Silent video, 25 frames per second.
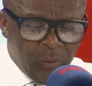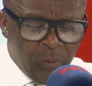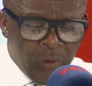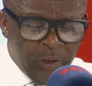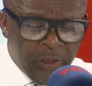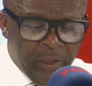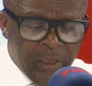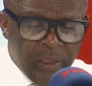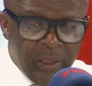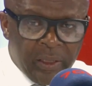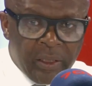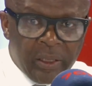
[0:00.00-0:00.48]

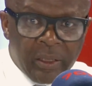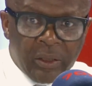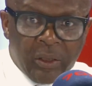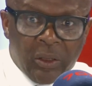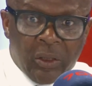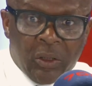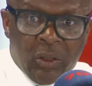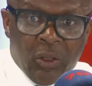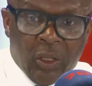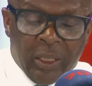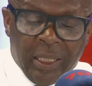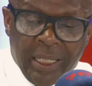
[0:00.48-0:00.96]
which is
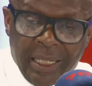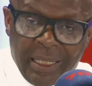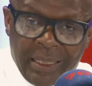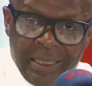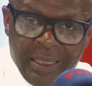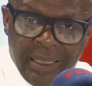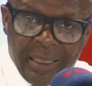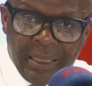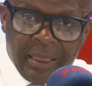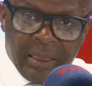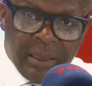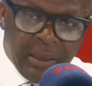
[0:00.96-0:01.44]

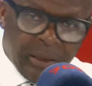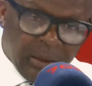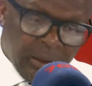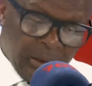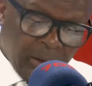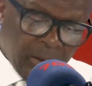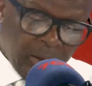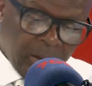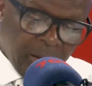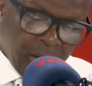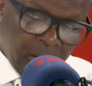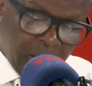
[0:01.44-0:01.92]
connected,
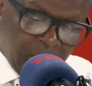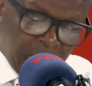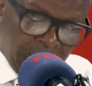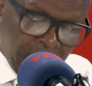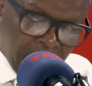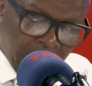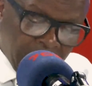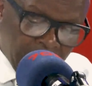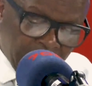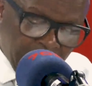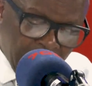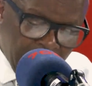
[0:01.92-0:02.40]

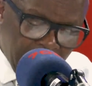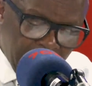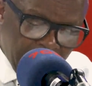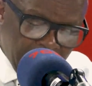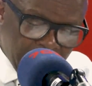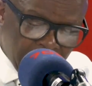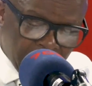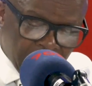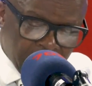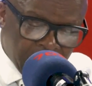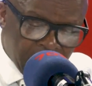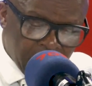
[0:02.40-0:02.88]

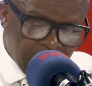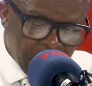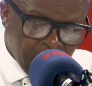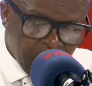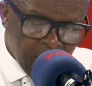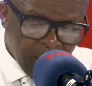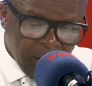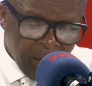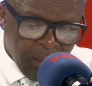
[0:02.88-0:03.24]
digitized,